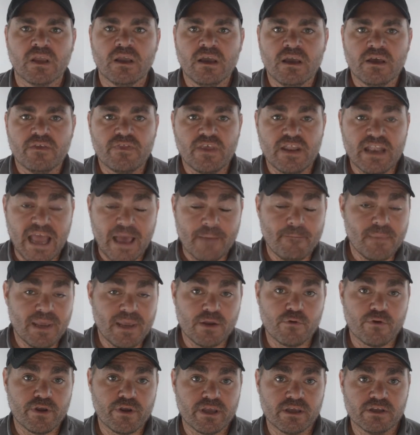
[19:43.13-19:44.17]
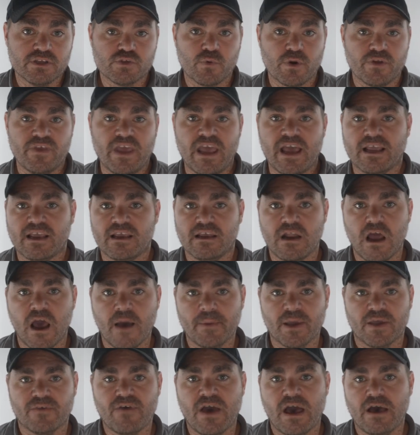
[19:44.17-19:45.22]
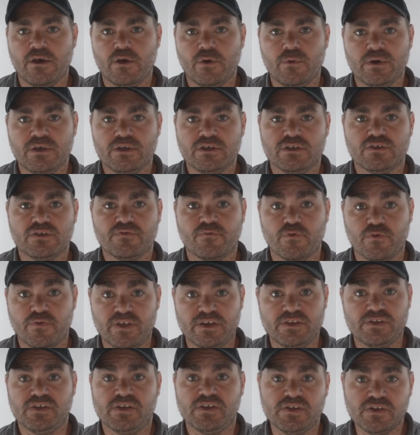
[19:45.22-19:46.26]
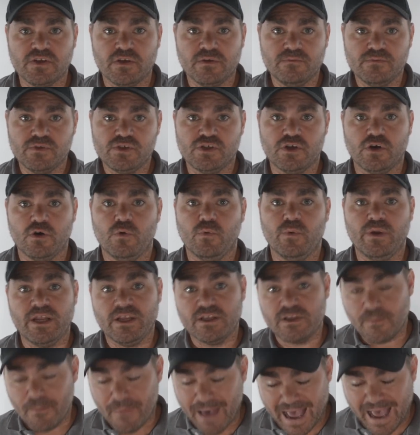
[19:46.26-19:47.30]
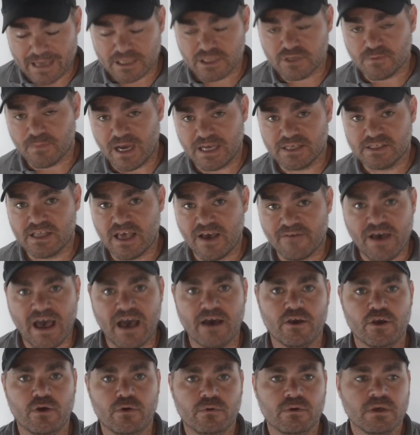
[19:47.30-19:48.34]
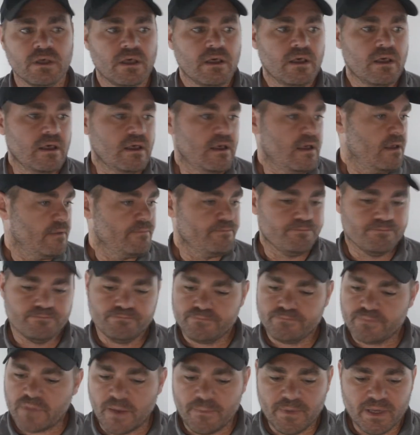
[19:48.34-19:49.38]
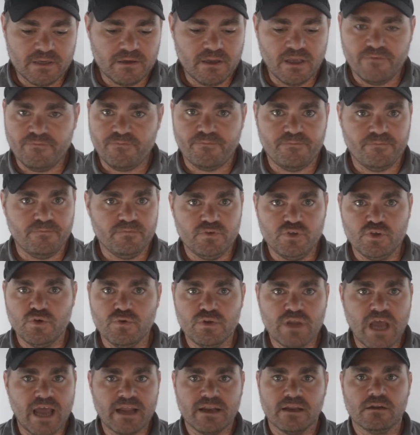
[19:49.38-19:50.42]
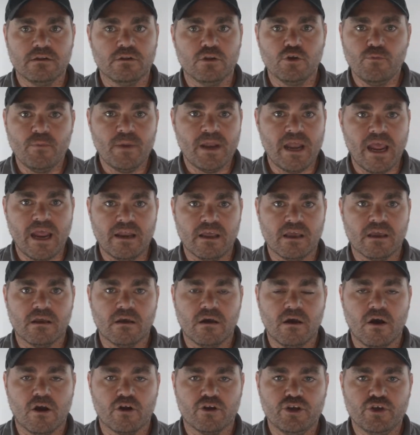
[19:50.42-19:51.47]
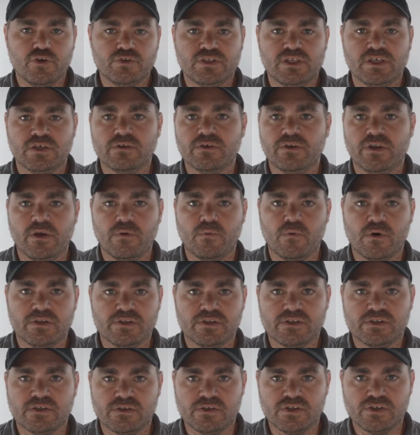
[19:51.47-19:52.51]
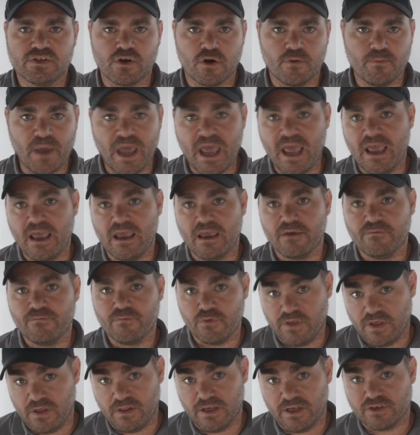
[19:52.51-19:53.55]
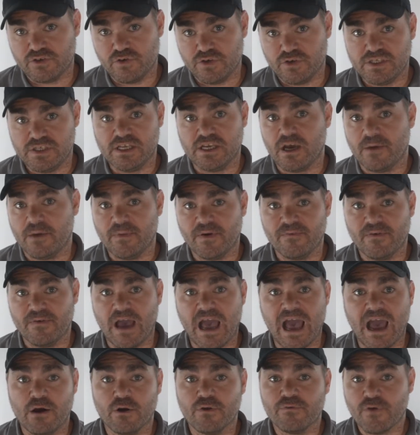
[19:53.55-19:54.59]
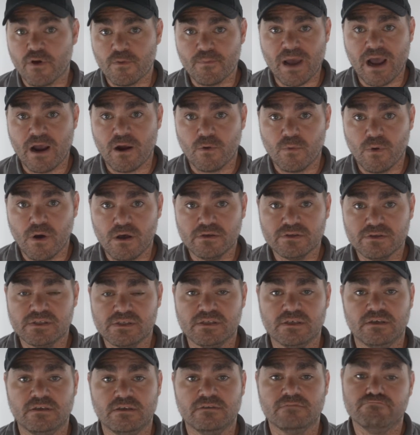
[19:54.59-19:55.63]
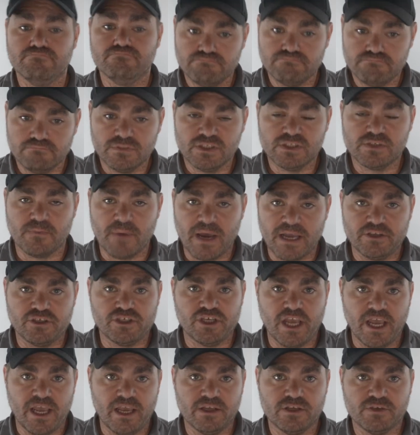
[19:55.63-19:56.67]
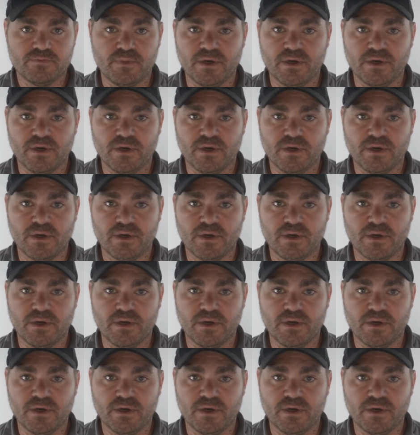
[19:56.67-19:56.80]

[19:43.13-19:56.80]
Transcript: The net metering is where the economic value is for this system, so we need to maximize that value. I mean, if United Illuminating, our utility, wants to start paying for the electricity coming out of our Powerwalls, then this might change.